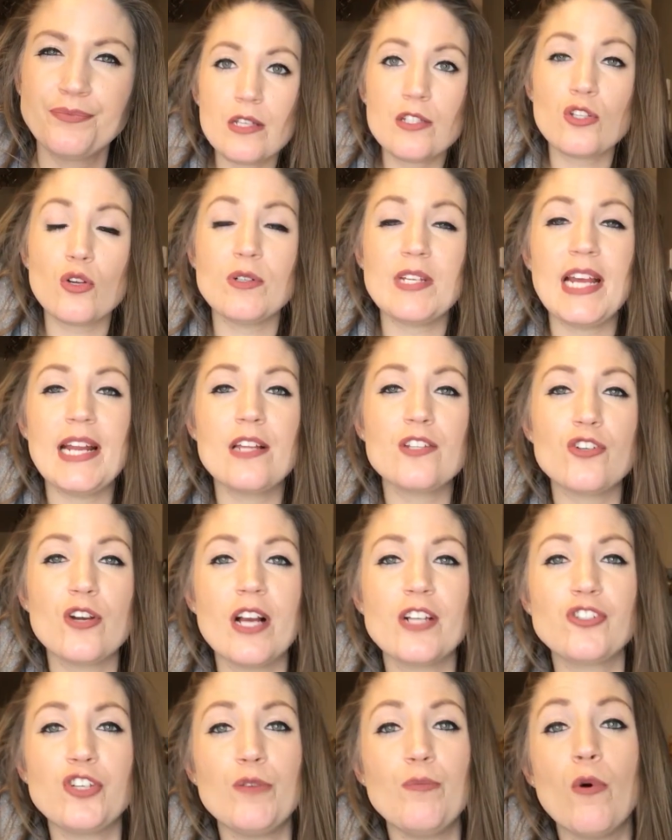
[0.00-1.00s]
So tannins are
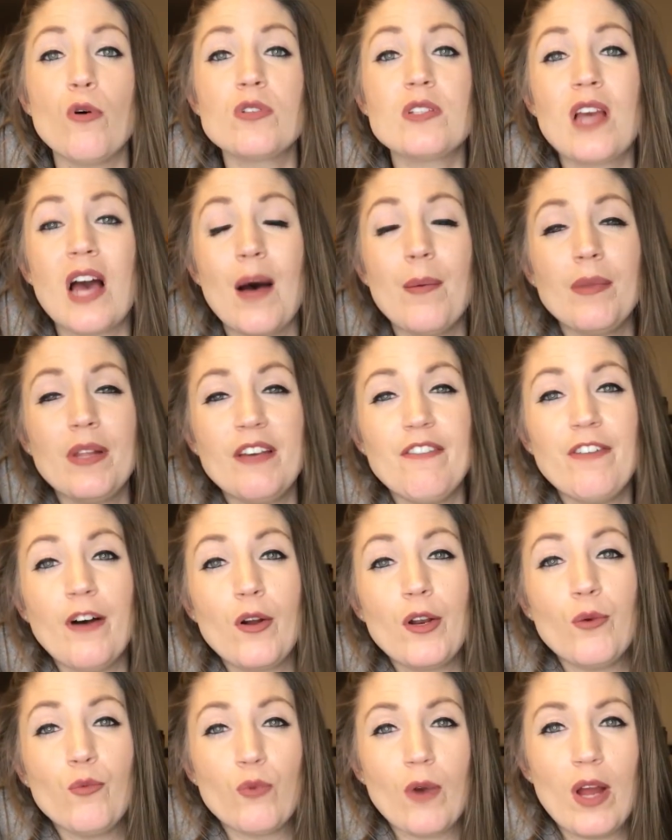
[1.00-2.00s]
actually most commonly
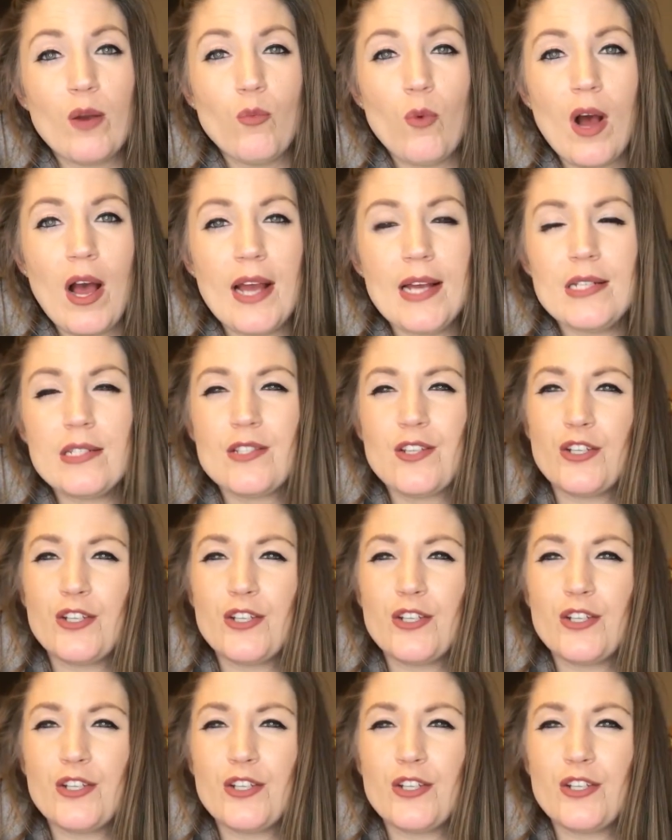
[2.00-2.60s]
found in red wines.